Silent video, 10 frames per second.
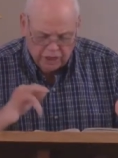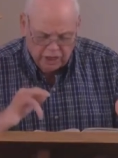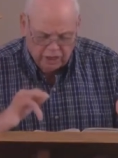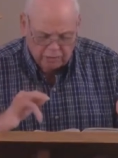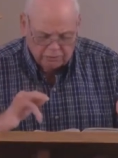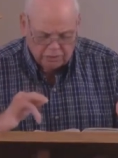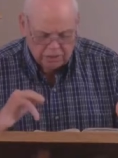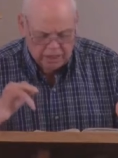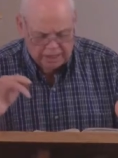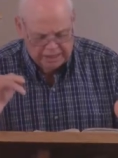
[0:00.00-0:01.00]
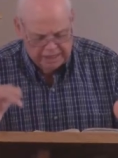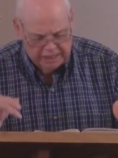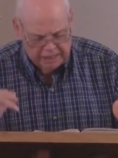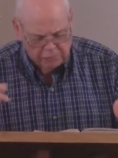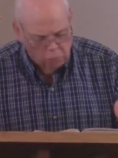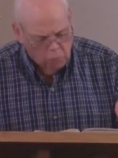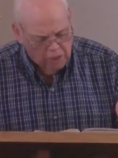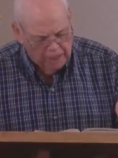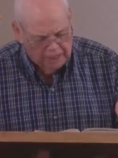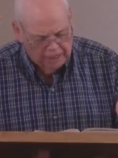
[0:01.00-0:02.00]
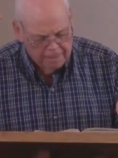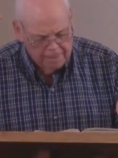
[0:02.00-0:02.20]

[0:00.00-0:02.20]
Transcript: comes and takes him away,